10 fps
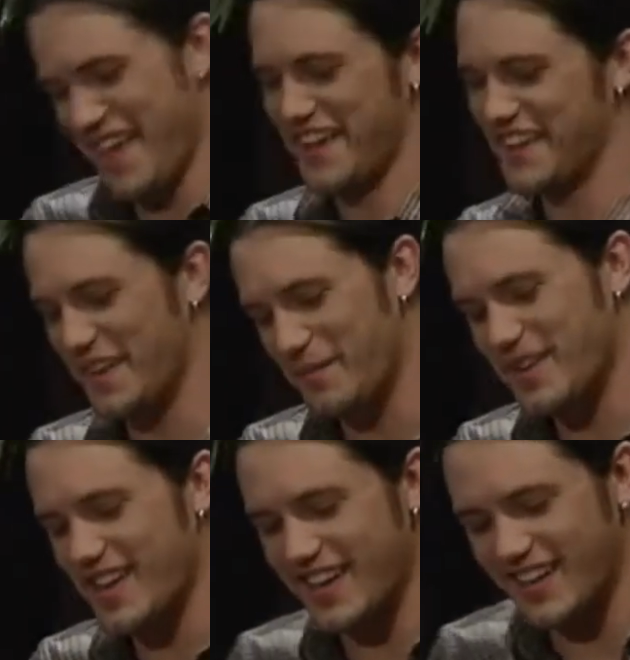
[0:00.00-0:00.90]
you know, I'm
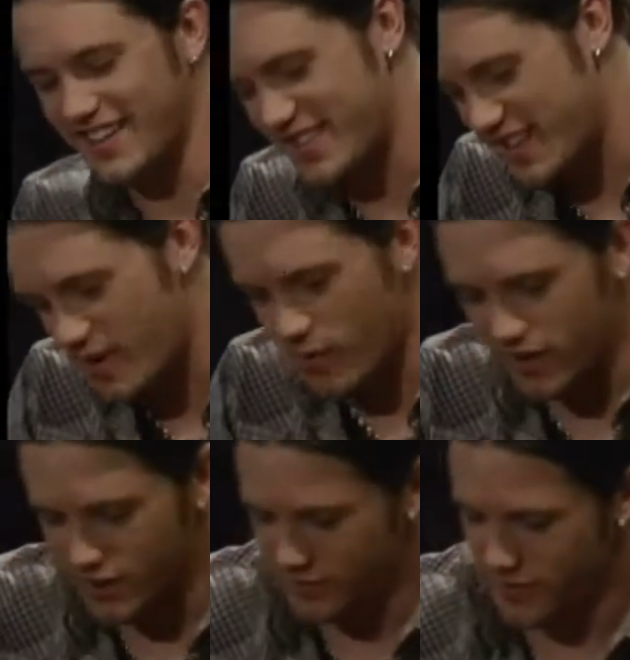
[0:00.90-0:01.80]
beginning to understand why
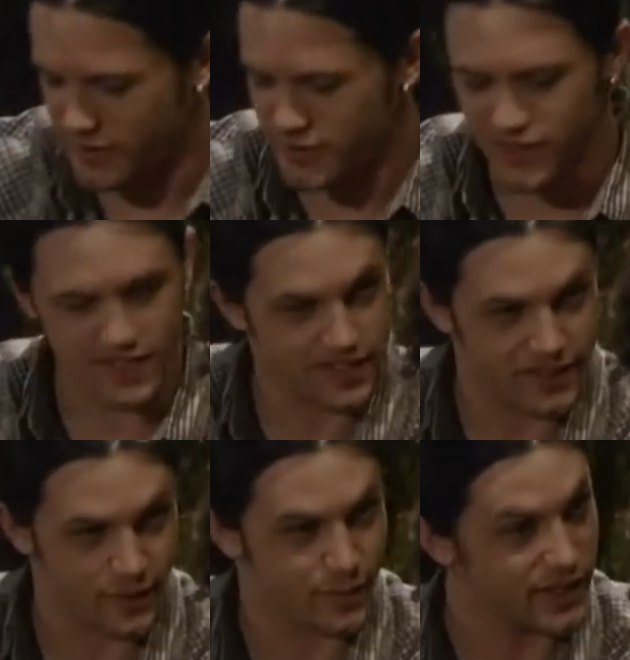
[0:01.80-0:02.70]
Luke finds Tracy
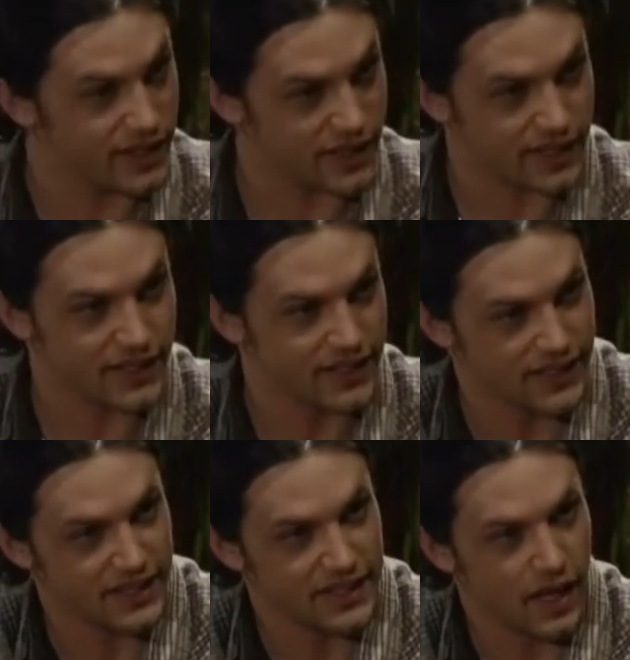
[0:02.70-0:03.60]
so appealing.
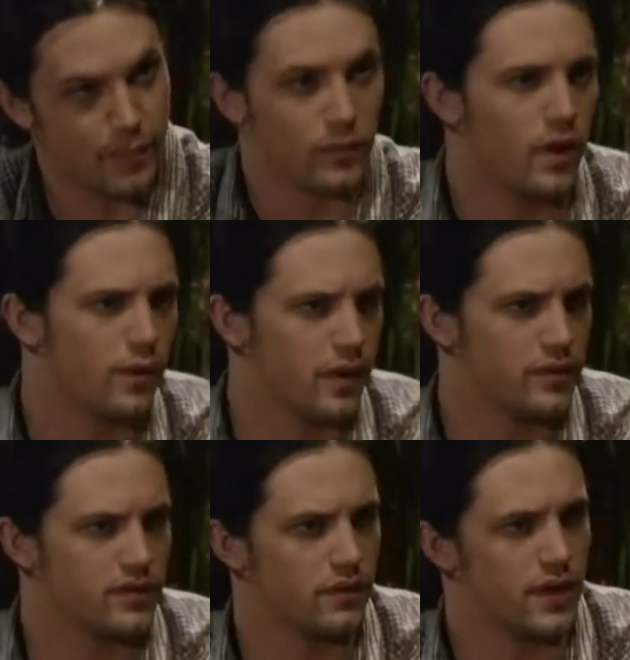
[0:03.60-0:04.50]
I mean, why would I
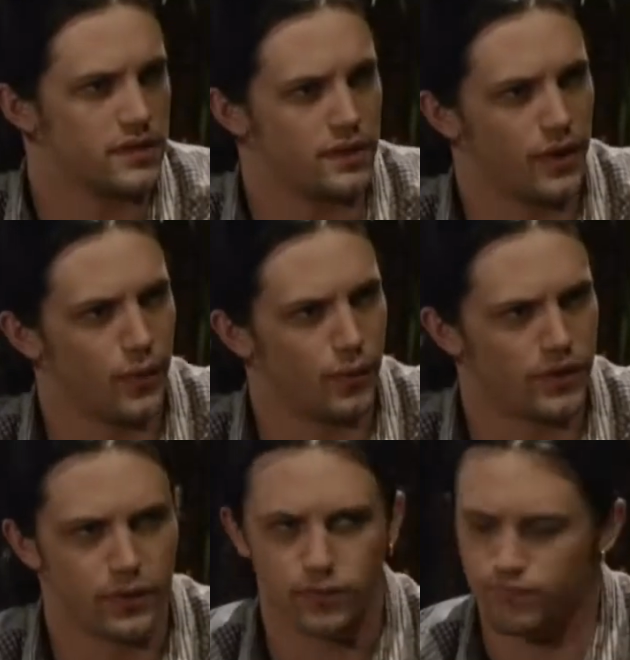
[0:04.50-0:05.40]
be so nice to you
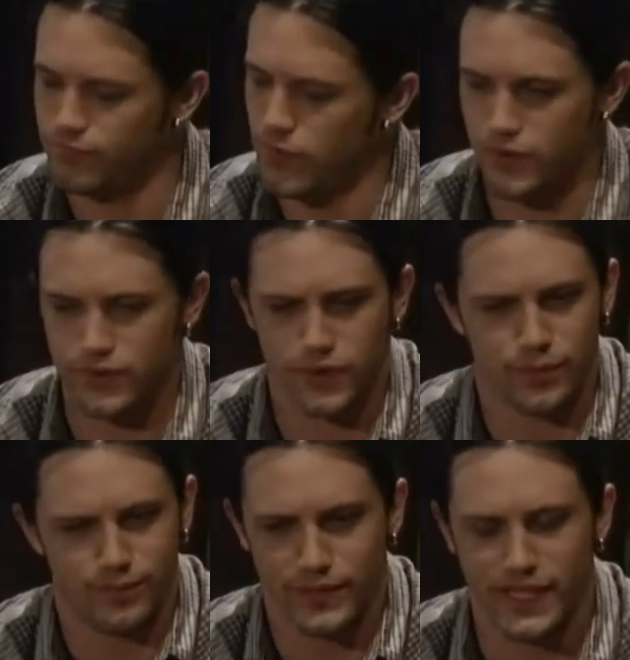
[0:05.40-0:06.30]
when you are
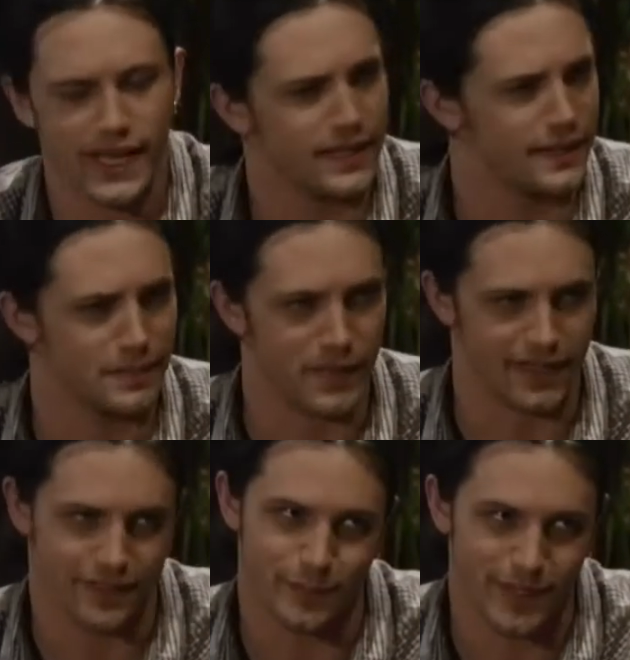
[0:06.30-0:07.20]
so blatantly
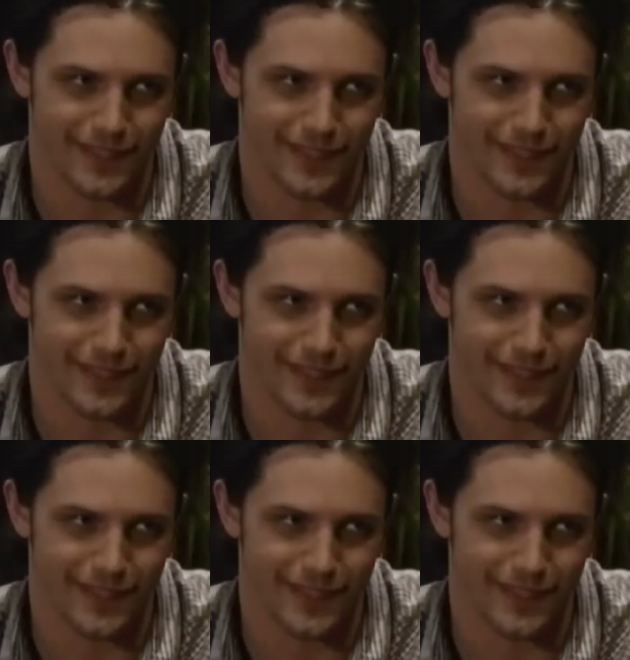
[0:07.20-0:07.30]
mean to me?